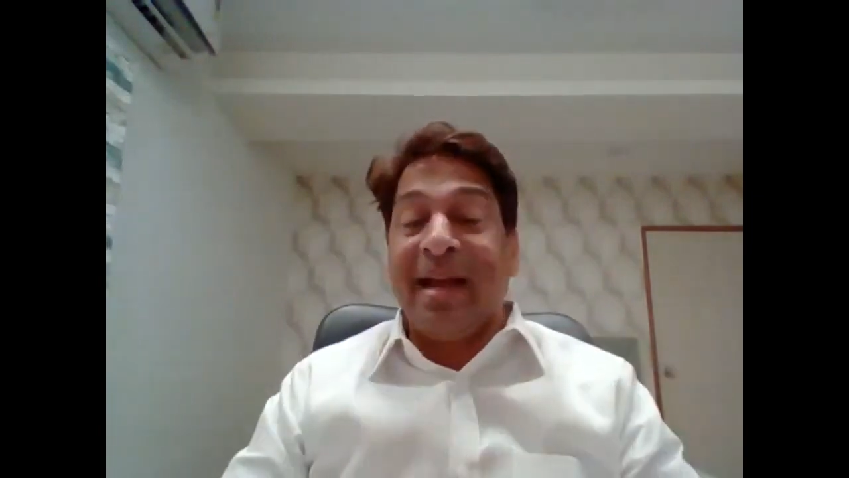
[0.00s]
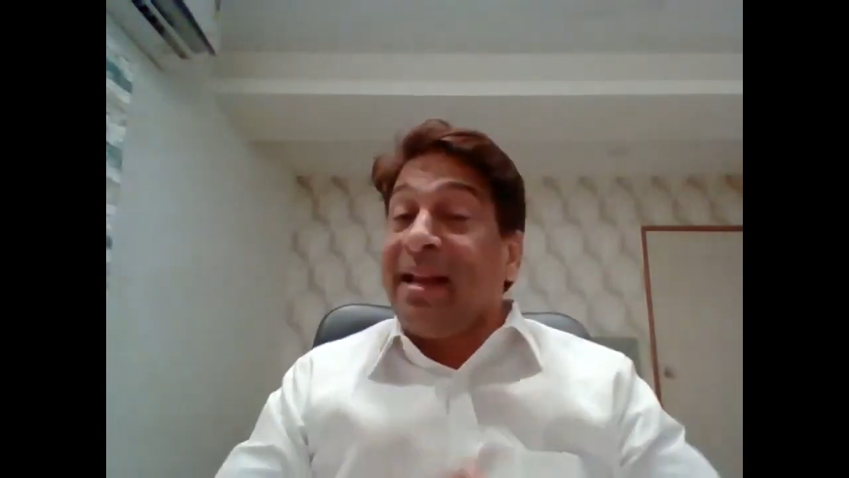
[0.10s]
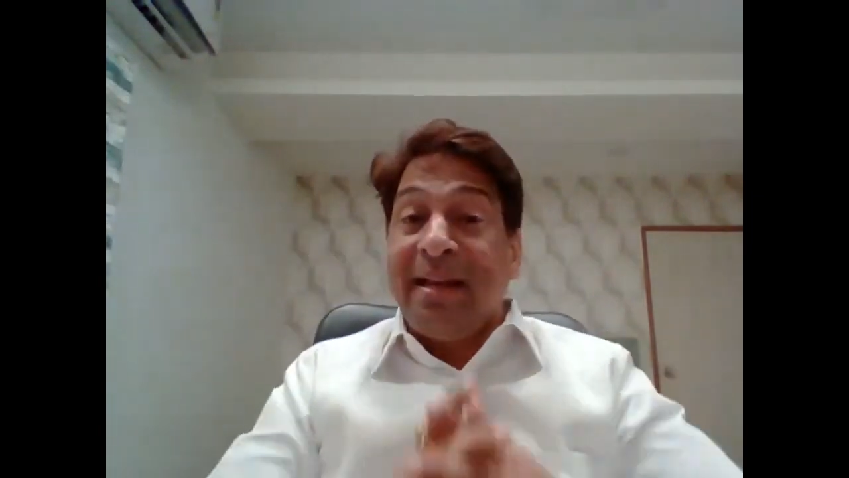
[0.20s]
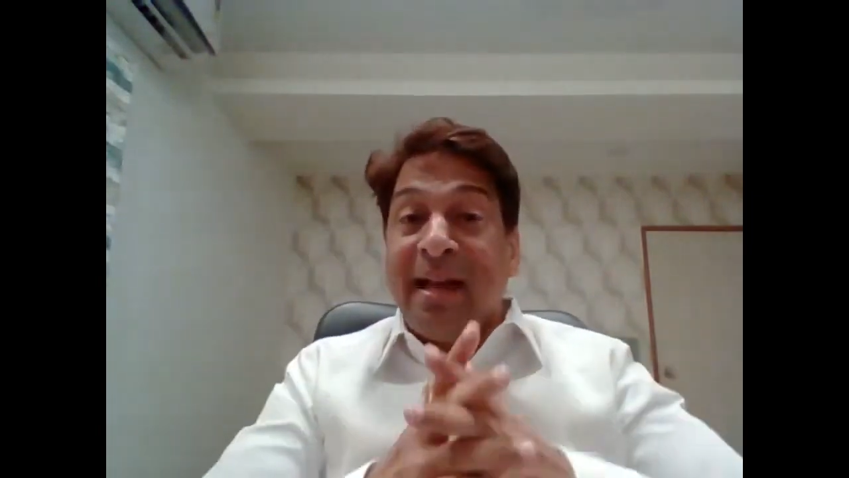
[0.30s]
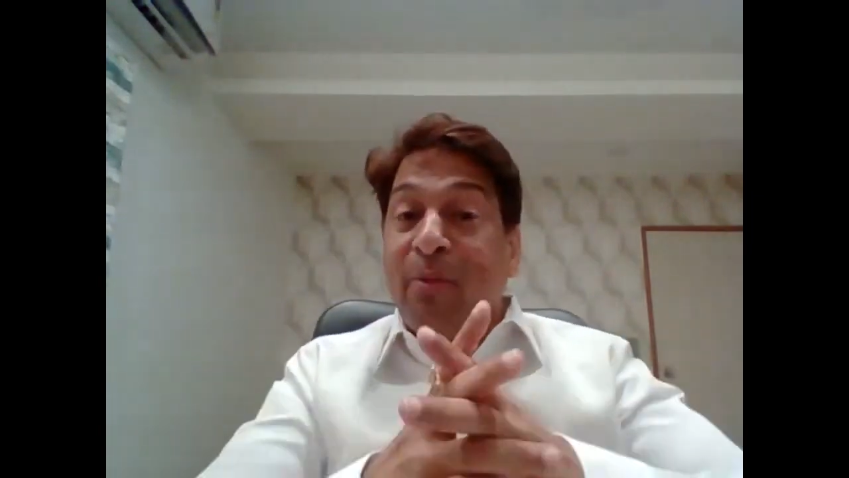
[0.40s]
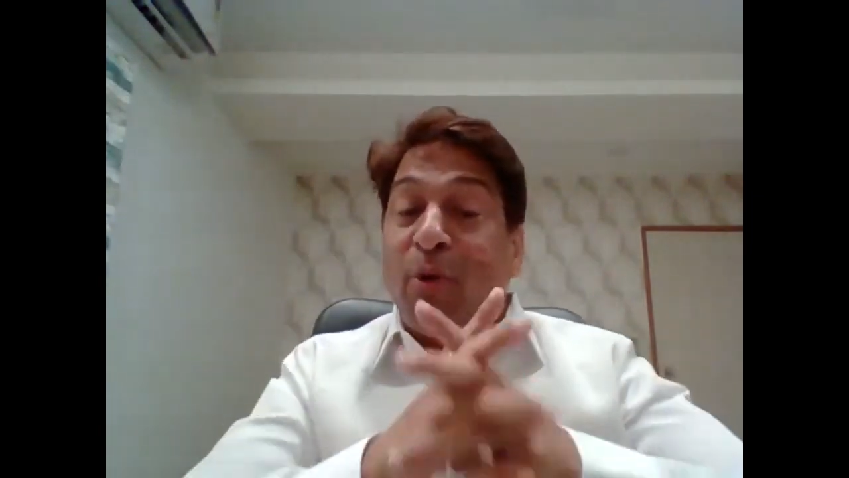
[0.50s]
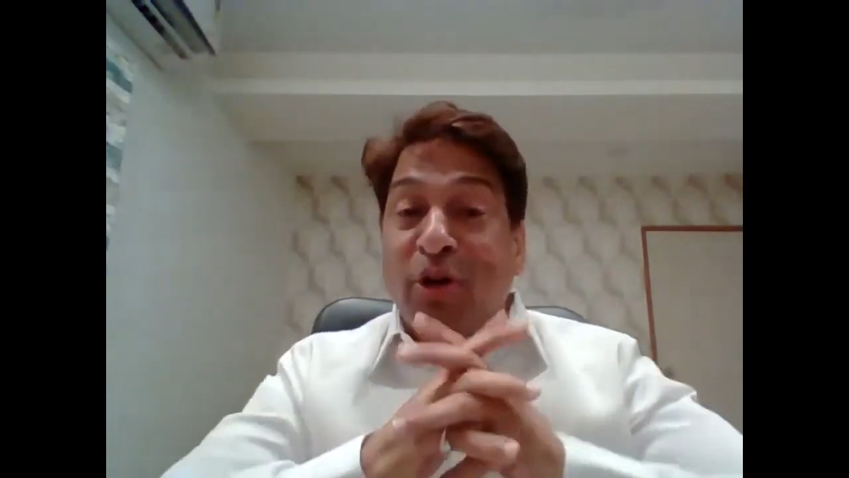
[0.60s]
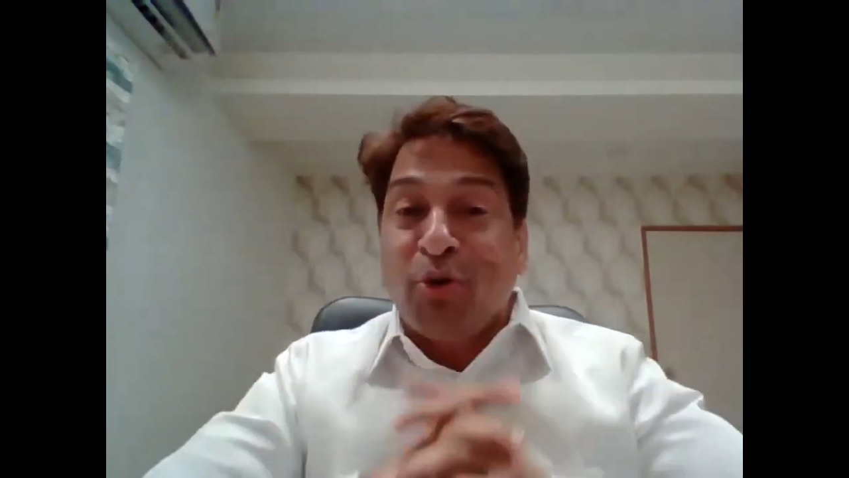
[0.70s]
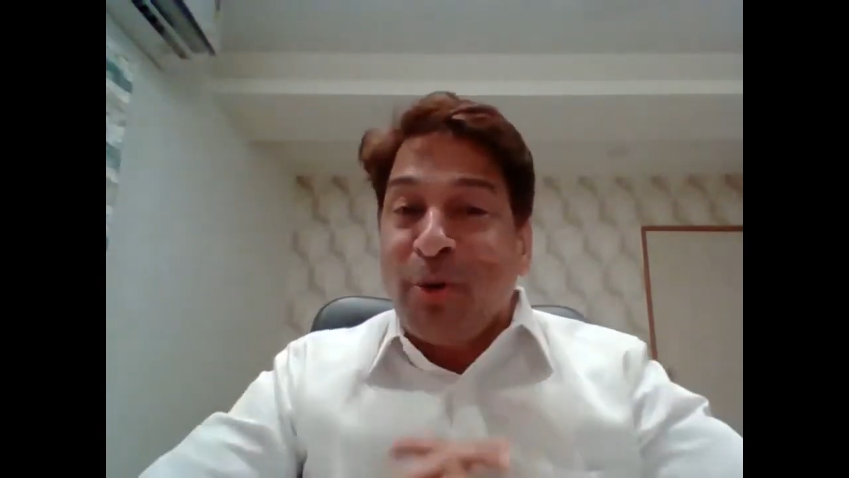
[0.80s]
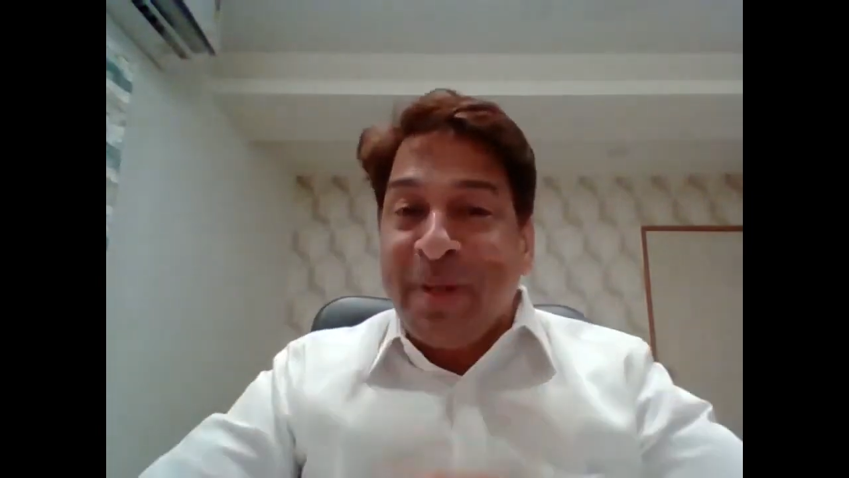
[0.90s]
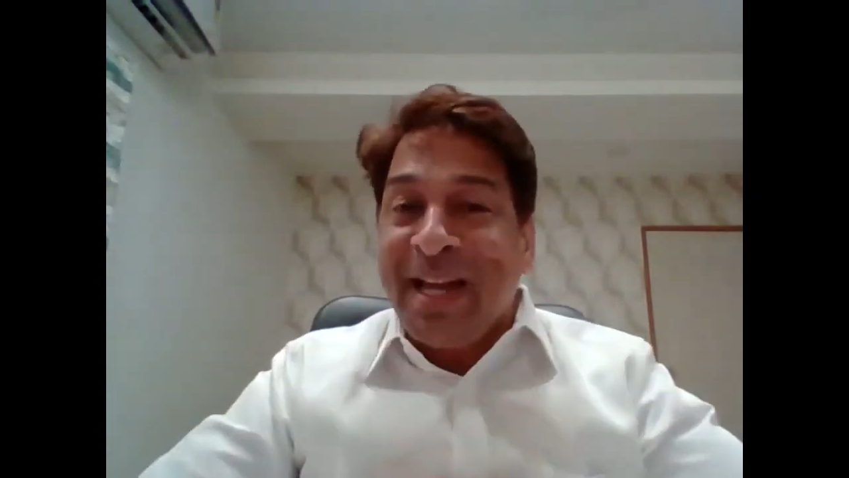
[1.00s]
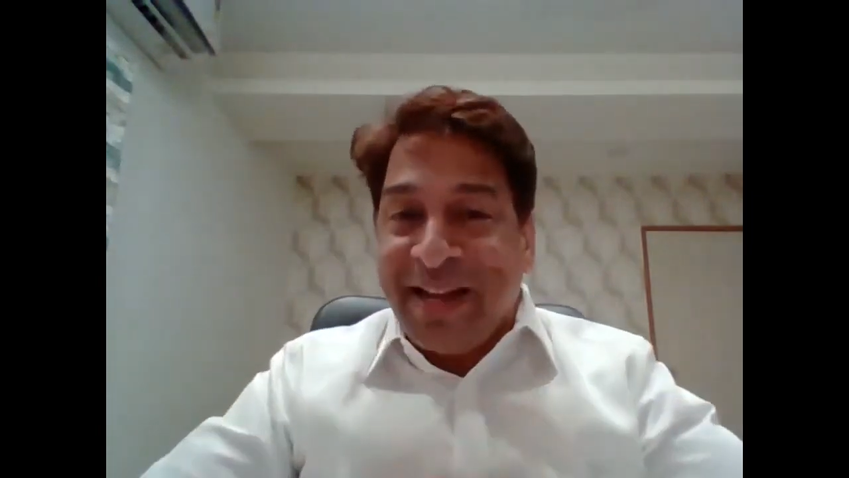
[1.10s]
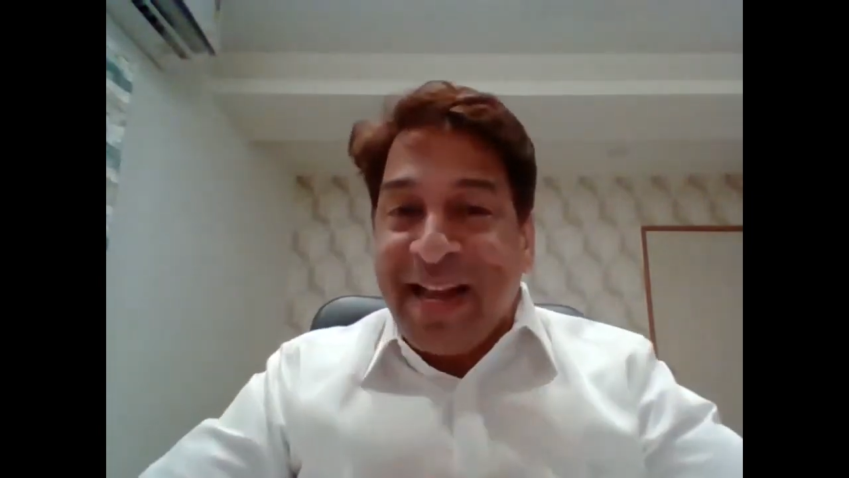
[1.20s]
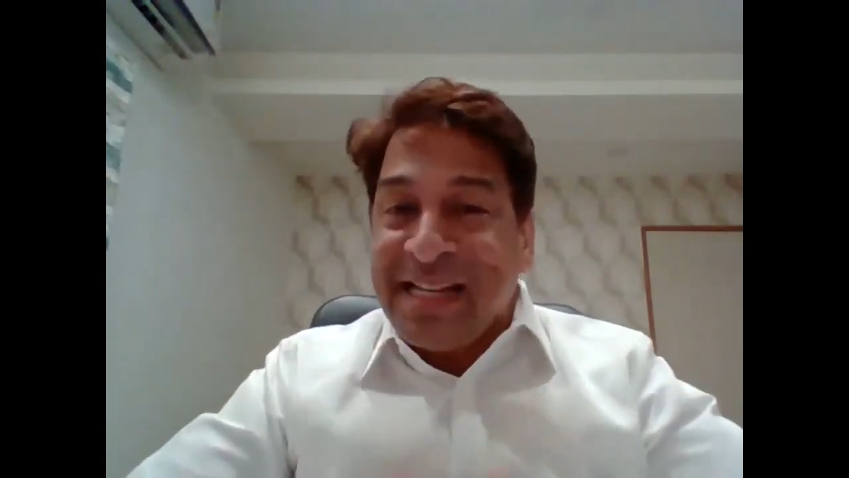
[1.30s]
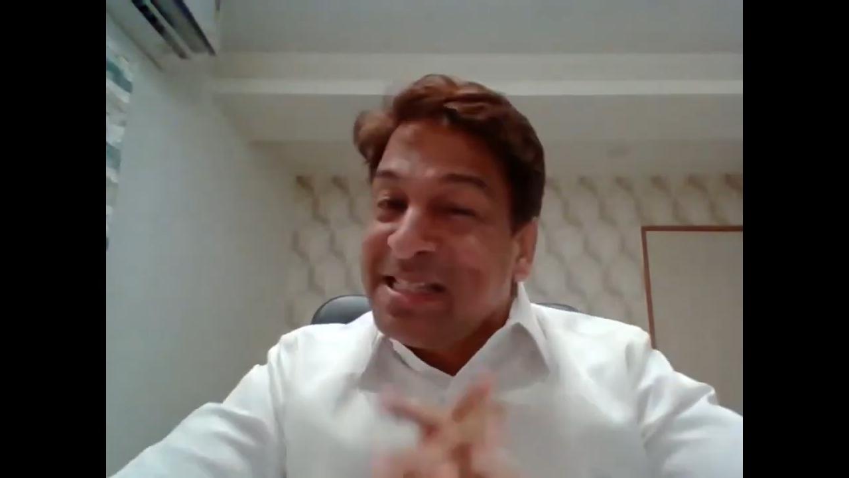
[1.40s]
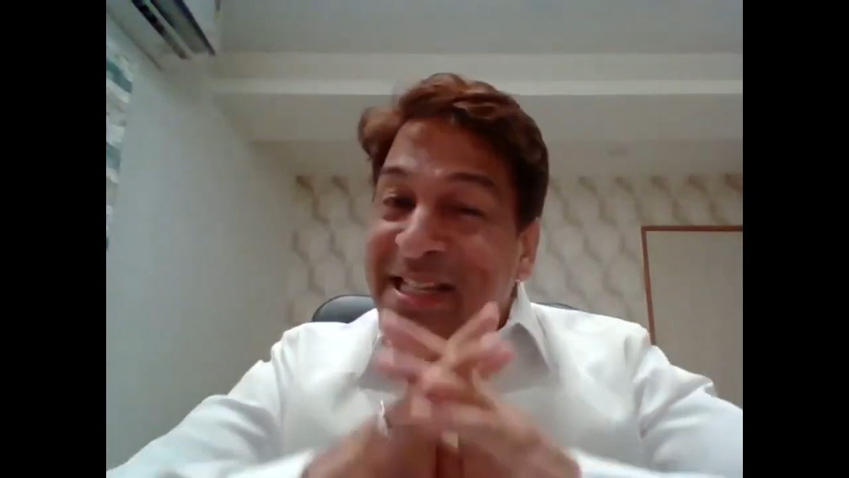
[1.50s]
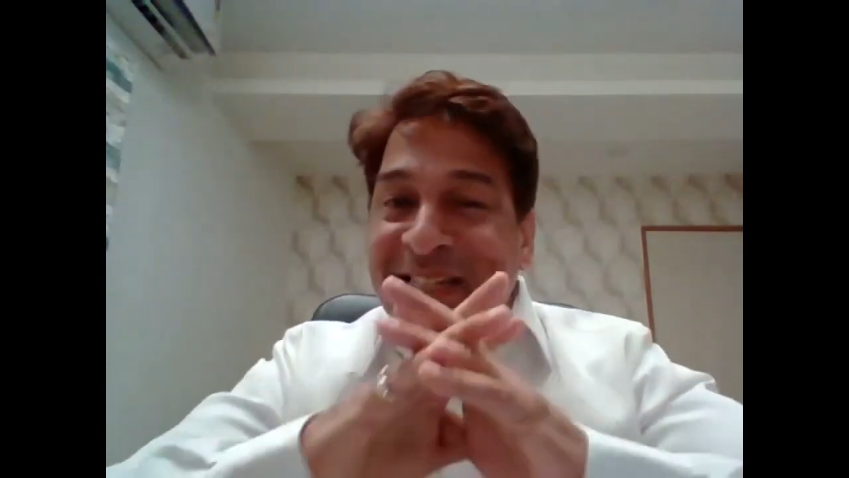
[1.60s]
And what could be the case?